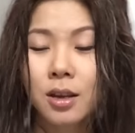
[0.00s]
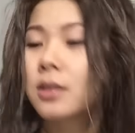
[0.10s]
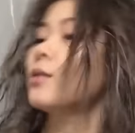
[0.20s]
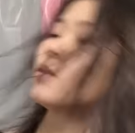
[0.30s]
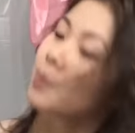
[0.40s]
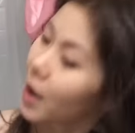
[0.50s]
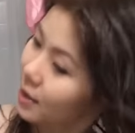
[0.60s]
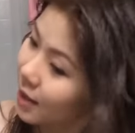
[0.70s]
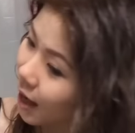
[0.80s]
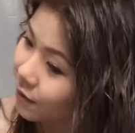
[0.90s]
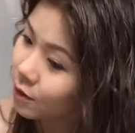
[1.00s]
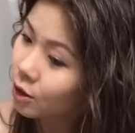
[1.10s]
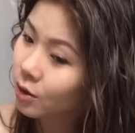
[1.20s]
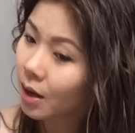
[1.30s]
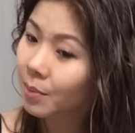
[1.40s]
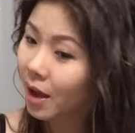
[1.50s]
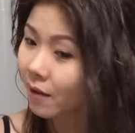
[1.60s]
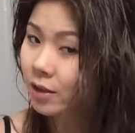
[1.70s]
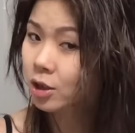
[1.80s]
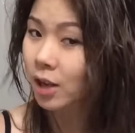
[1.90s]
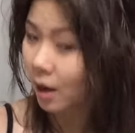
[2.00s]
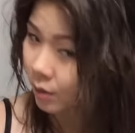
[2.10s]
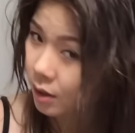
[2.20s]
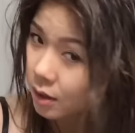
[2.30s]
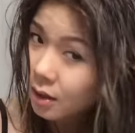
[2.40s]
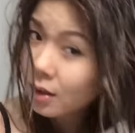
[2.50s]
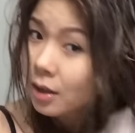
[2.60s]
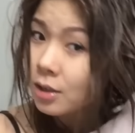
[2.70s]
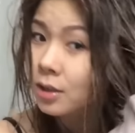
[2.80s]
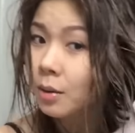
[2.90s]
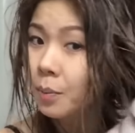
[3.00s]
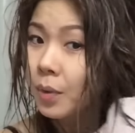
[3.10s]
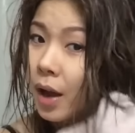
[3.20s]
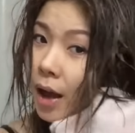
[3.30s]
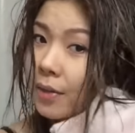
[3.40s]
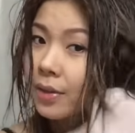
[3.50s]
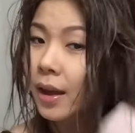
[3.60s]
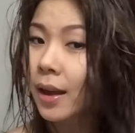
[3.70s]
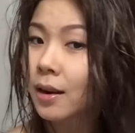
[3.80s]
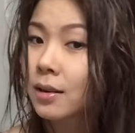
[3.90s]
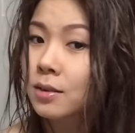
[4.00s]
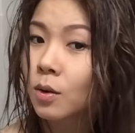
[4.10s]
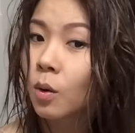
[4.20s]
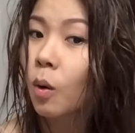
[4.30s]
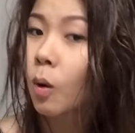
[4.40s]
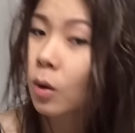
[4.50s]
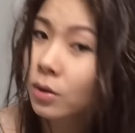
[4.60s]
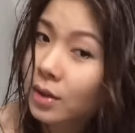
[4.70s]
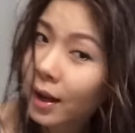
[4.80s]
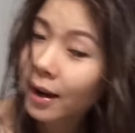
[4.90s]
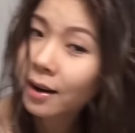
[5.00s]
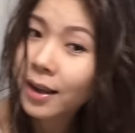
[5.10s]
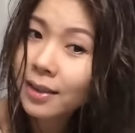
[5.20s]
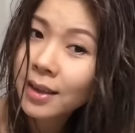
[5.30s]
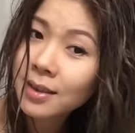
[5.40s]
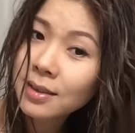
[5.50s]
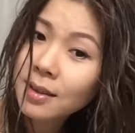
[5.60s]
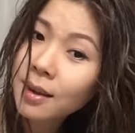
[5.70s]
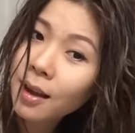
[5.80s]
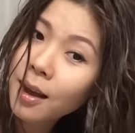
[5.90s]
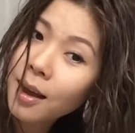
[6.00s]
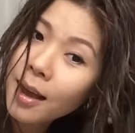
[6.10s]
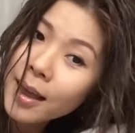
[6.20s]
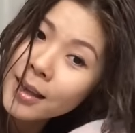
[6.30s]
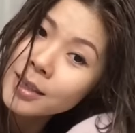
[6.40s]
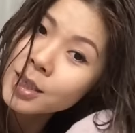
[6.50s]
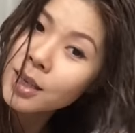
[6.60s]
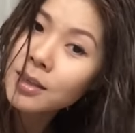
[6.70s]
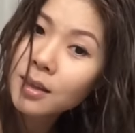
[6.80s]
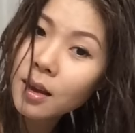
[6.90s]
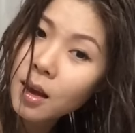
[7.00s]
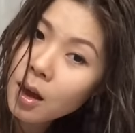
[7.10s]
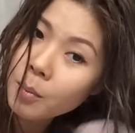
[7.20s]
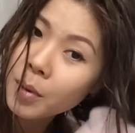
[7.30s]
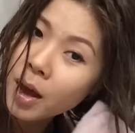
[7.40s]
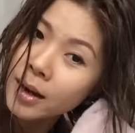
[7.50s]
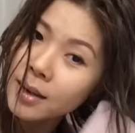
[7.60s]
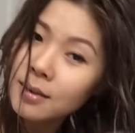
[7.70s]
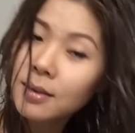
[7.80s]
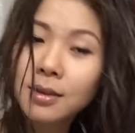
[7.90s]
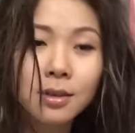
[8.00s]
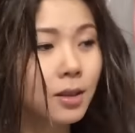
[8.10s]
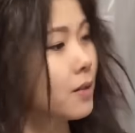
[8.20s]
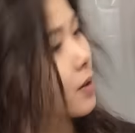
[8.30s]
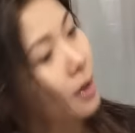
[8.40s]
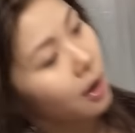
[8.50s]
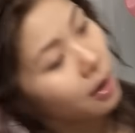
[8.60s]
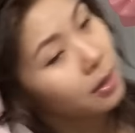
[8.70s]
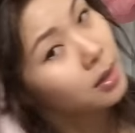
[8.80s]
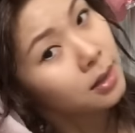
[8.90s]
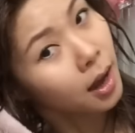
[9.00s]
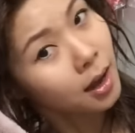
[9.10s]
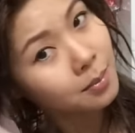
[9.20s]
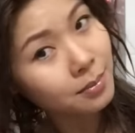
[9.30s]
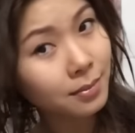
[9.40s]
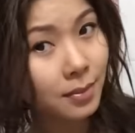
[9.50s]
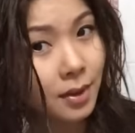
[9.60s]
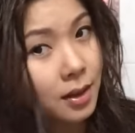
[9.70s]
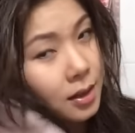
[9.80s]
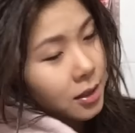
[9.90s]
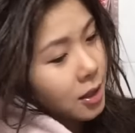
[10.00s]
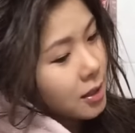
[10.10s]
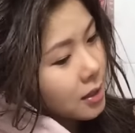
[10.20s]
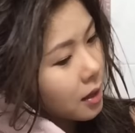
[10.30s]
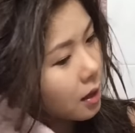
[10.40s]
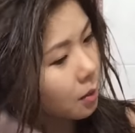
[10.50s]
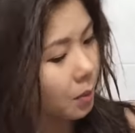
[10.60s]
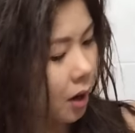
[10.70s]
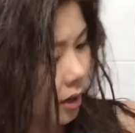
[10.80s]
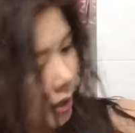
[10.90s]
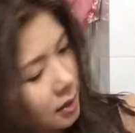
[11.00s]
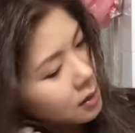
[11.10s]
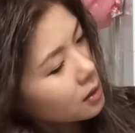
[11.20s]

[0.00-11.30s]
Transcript: So it's best after you come out of the shower to blot the hair. So hold the hair like this and just blot it. So even on the top, just blot it.